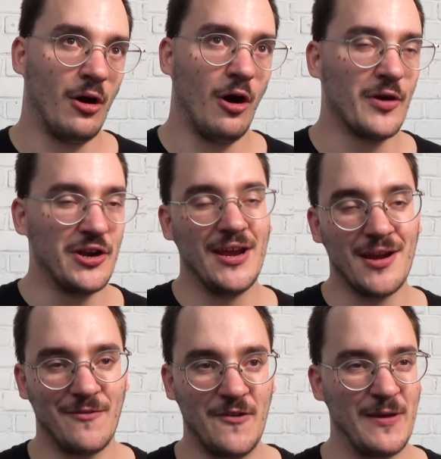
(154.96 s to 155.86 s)
over the
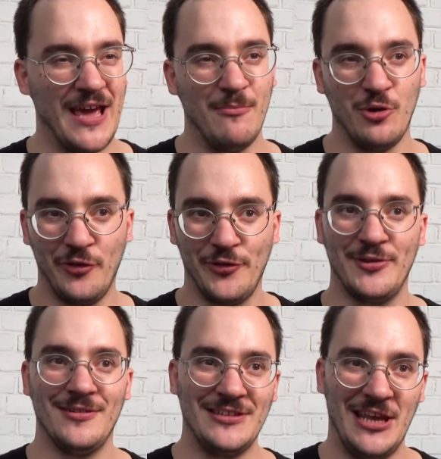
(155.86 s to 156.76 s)
years we've become not
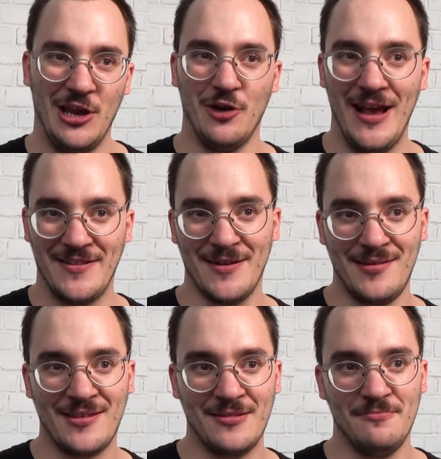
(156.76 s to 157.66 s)
the
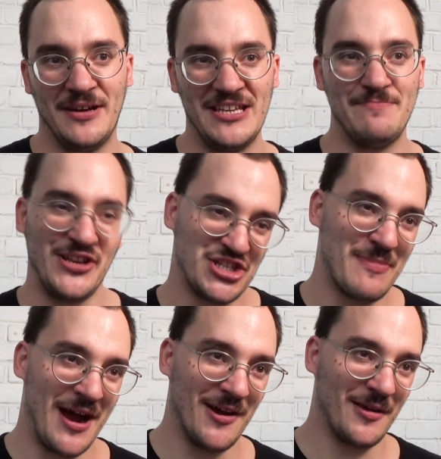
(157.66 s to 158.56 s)
innovators but the
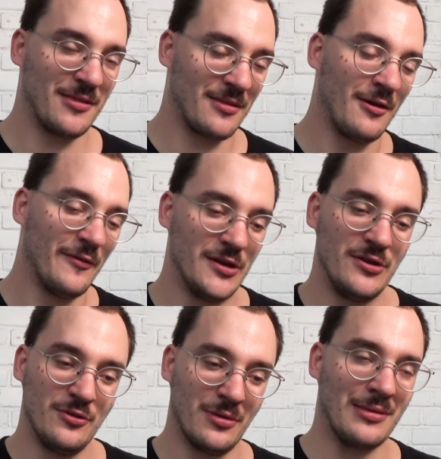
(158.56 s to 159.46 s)
benchmarks of the
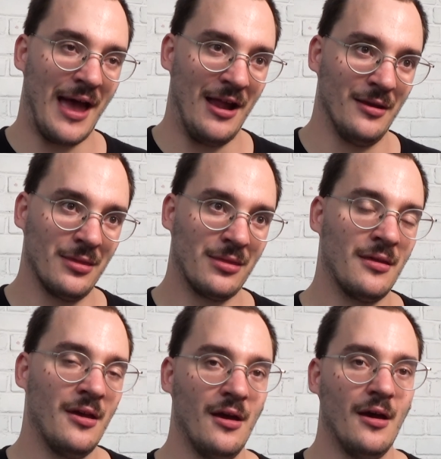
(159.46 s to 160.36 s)
new
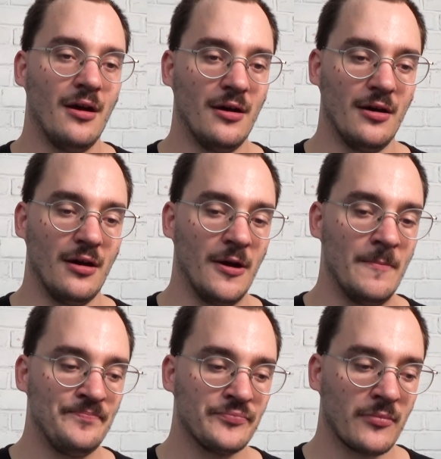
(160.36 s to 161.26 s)
styles uh,
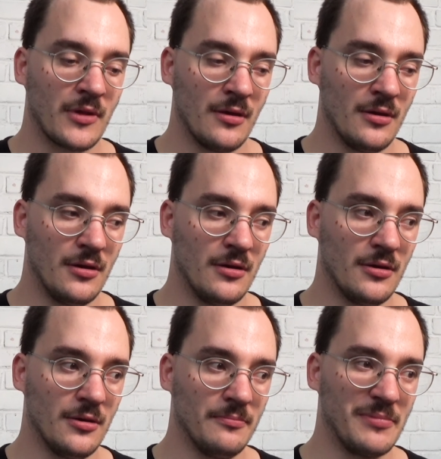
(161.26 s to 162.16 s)

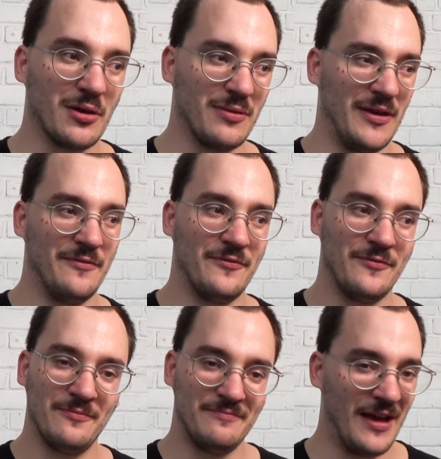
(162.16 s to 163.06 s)
uh, because we've